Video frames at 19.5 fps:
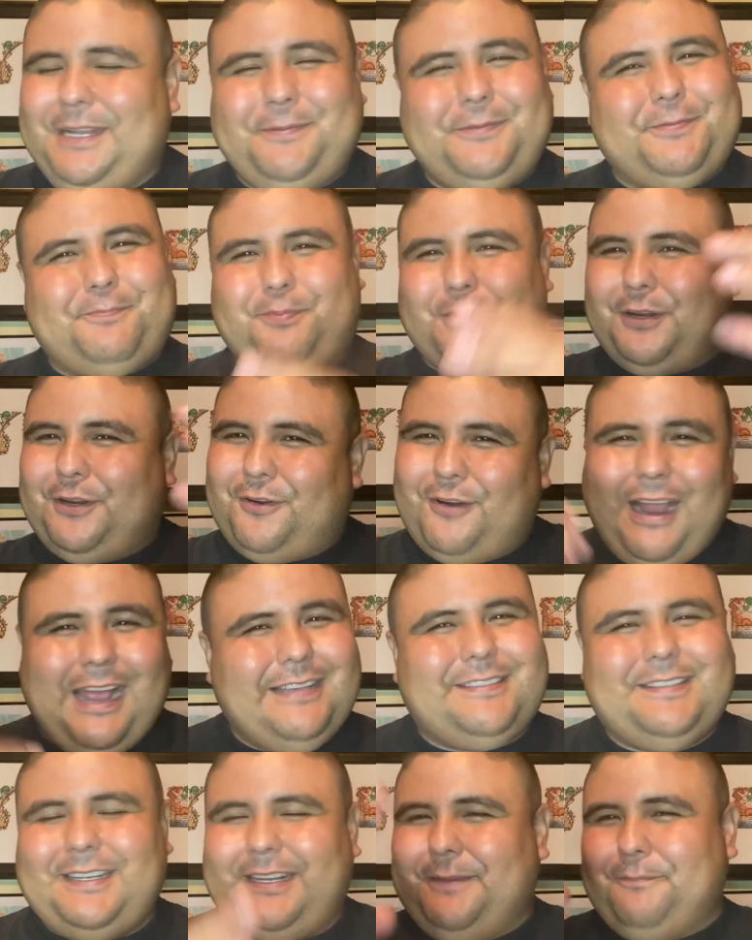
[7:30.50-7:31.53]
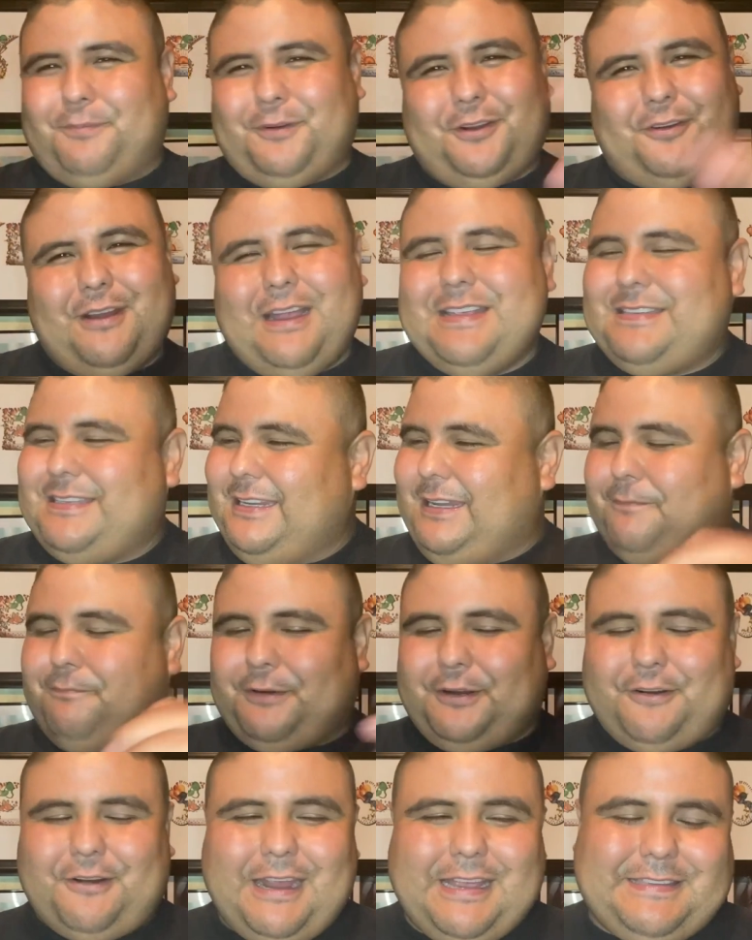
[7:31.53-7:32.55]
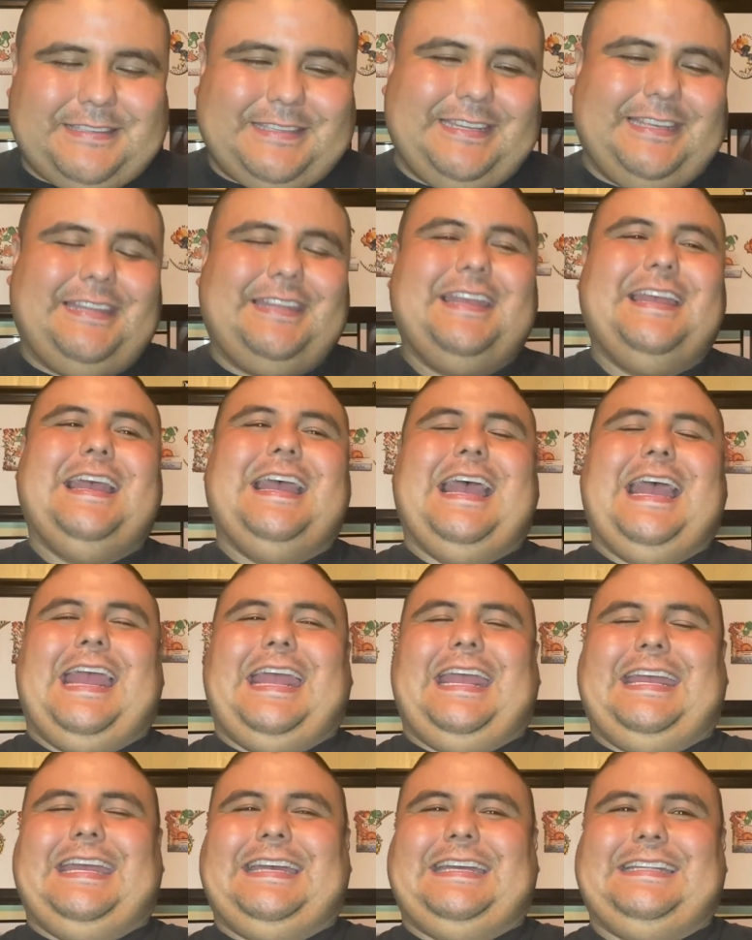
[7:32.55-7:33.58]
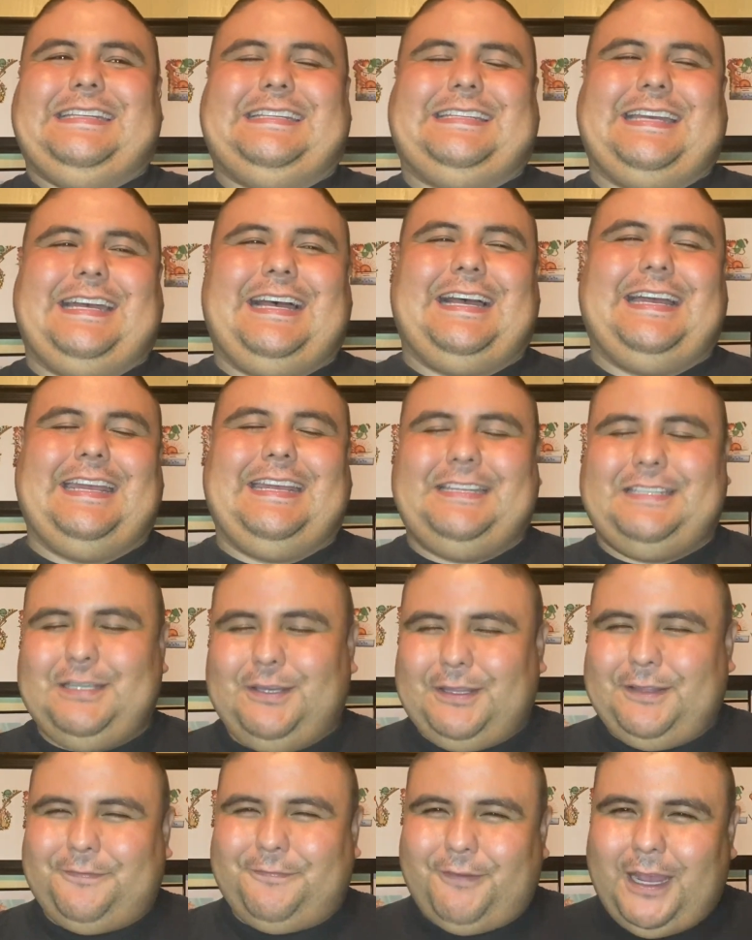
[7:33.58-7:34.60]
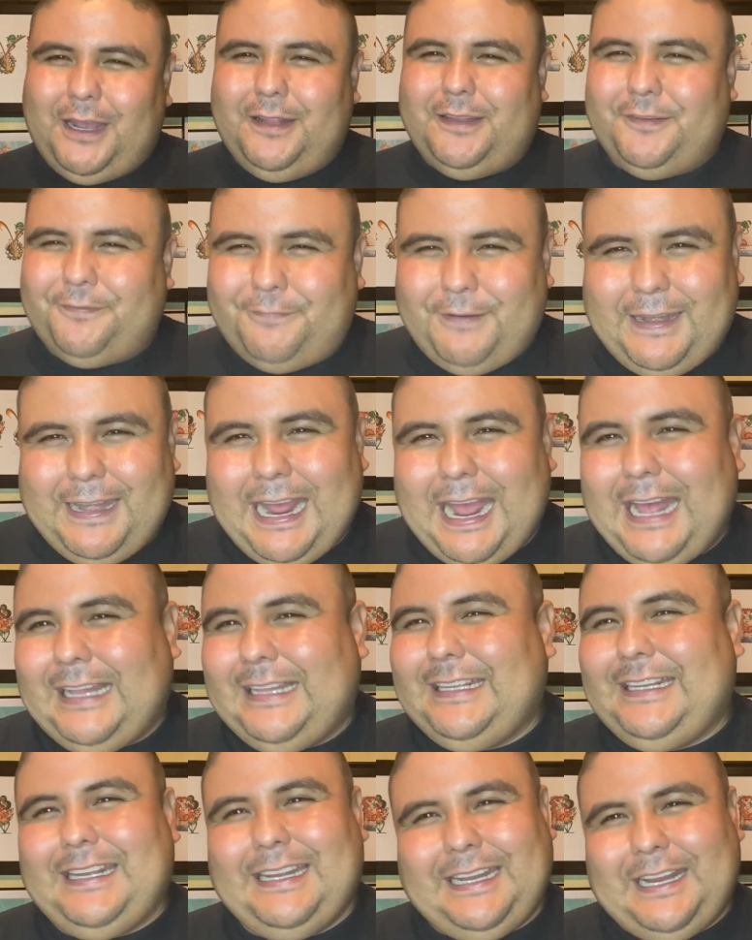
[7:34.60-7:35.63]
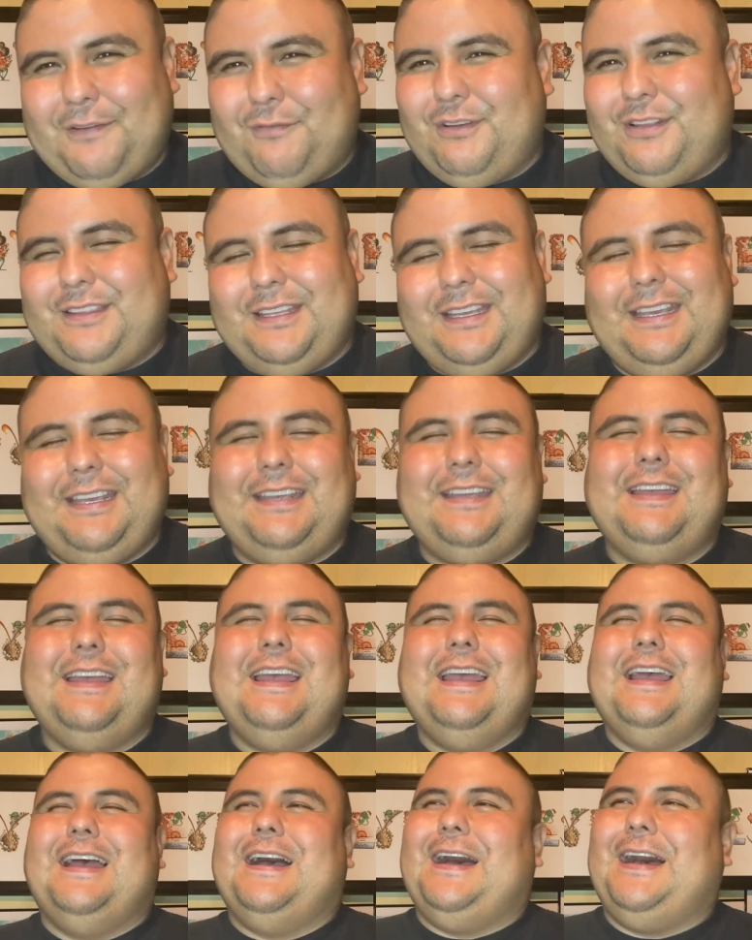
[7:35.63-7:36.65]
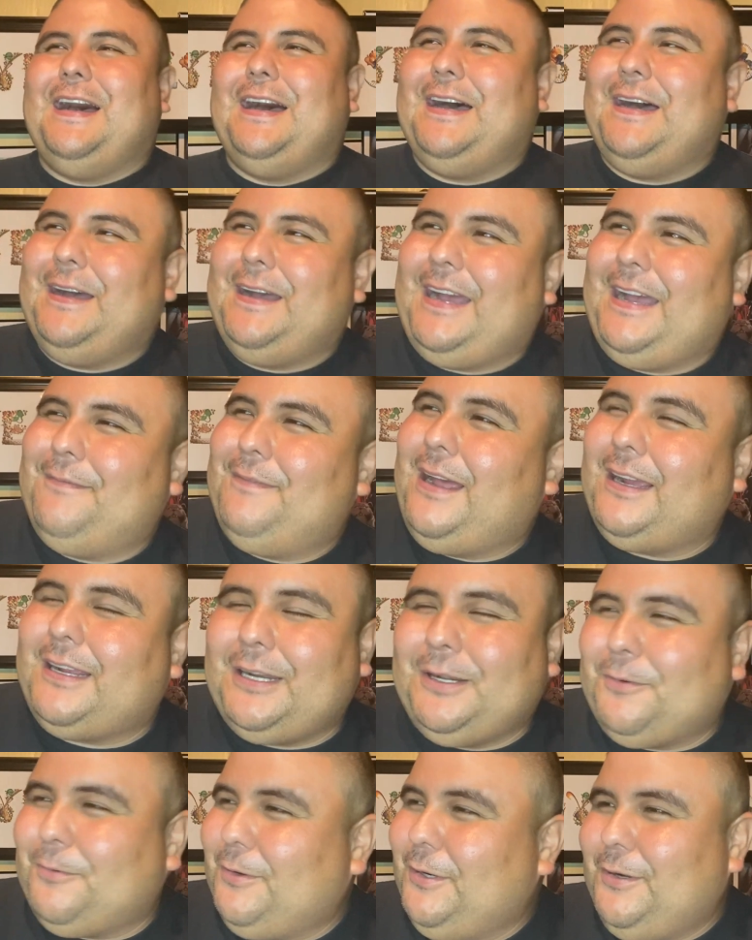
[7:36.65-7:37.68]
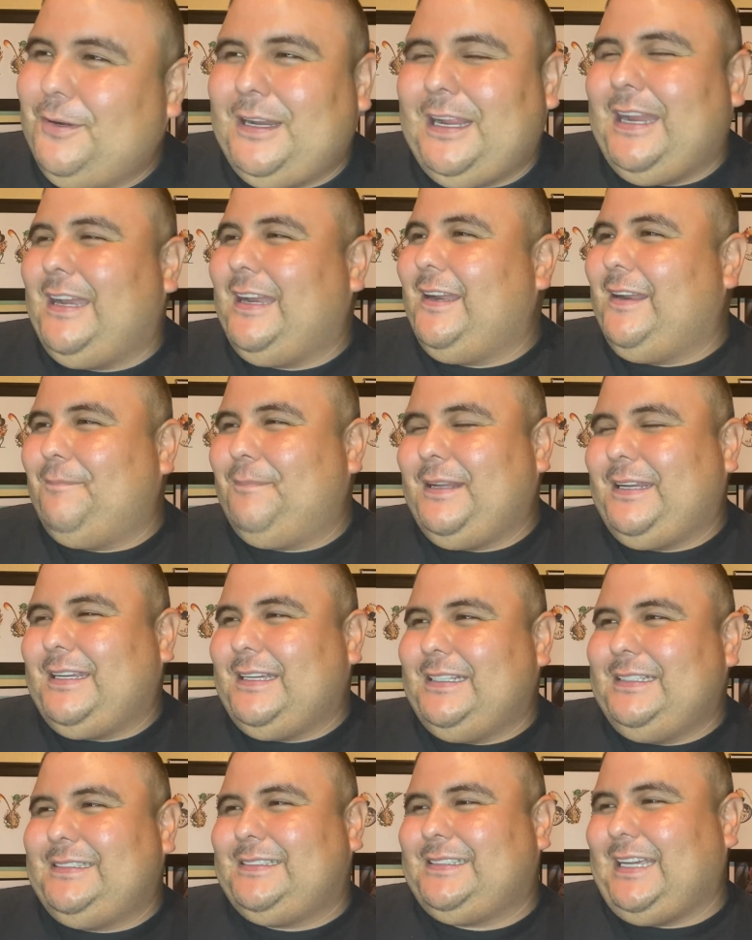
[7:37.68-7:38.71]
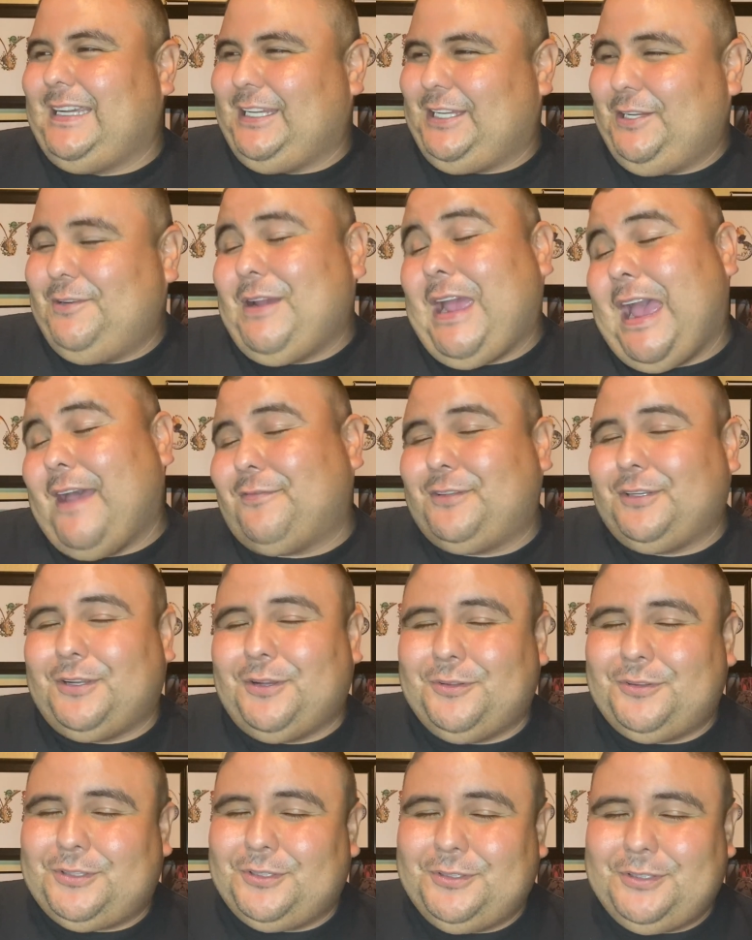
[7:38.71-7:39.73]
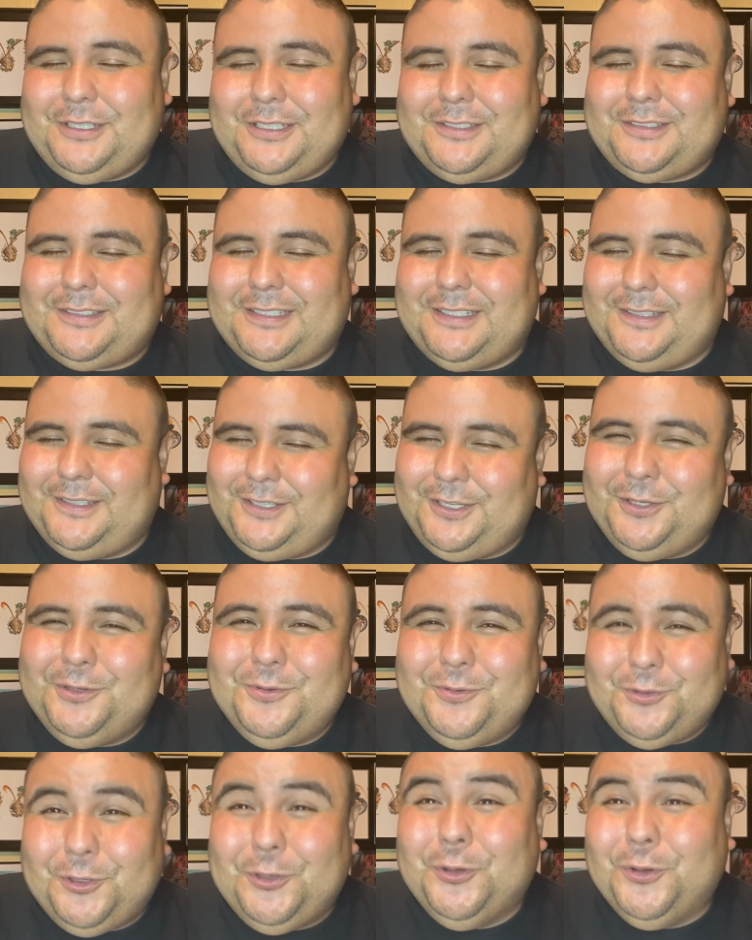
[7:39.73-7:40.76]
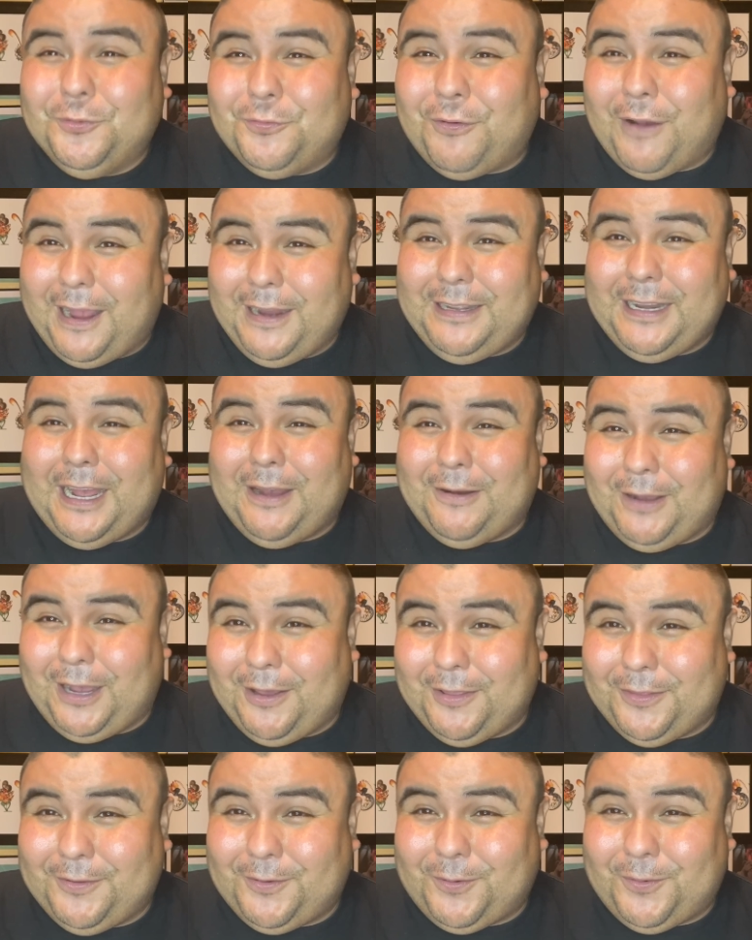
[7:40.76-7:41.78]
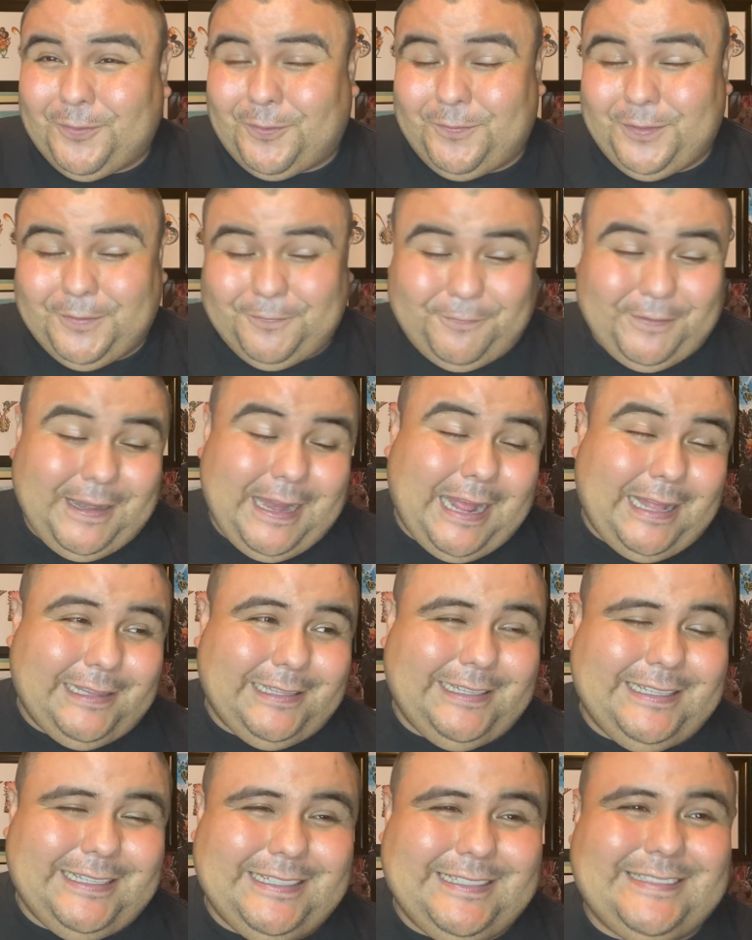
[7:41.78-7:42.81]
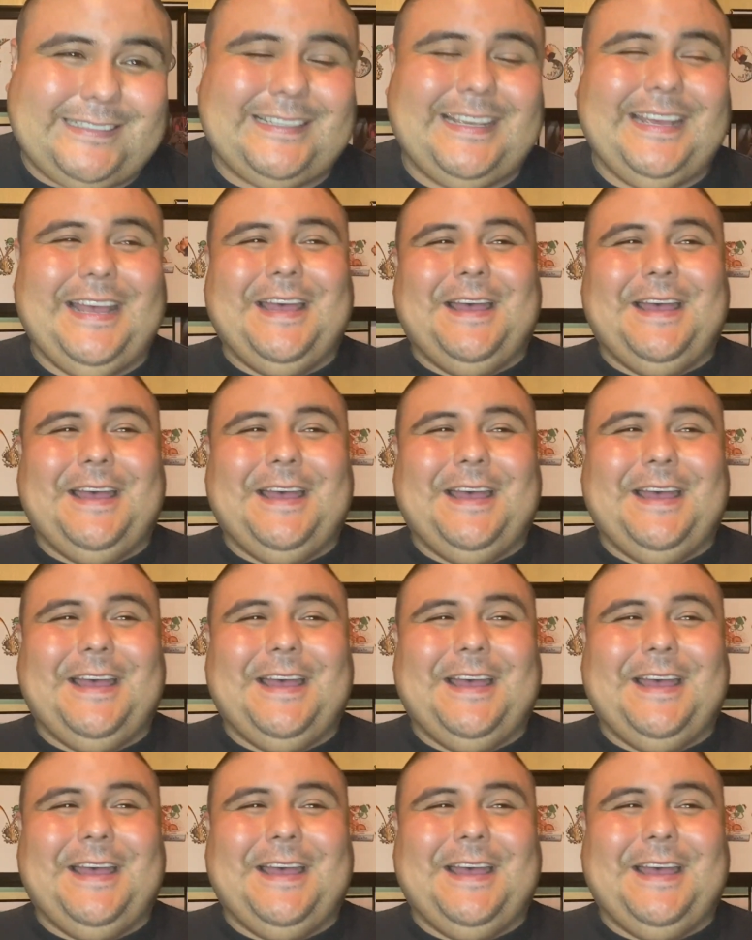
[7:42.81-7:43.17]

progressing and progressing and progressing, and until the finale and everything. I'm not gonna ruin it because like you have to go through this and you find out how the finale is.